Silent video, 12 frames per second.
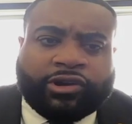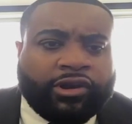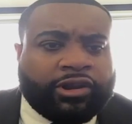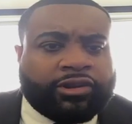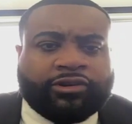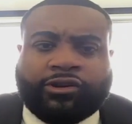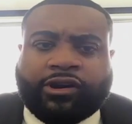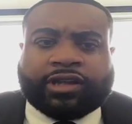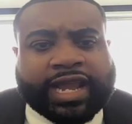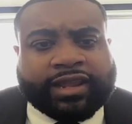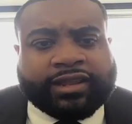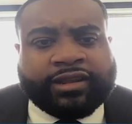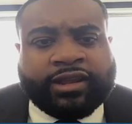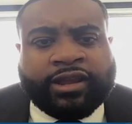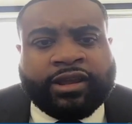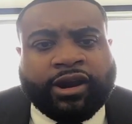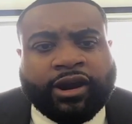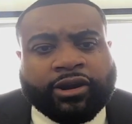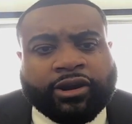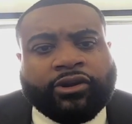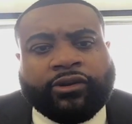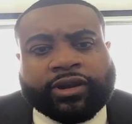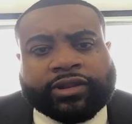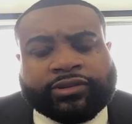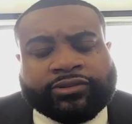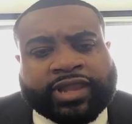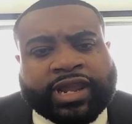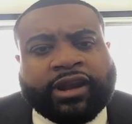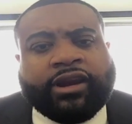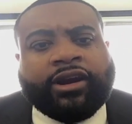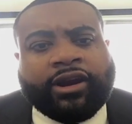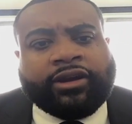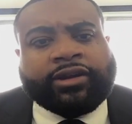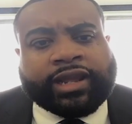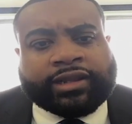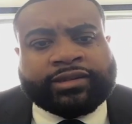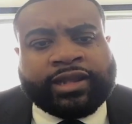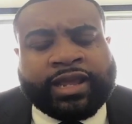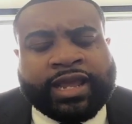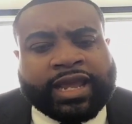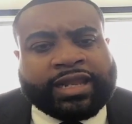all across the state are going through. They are hurting.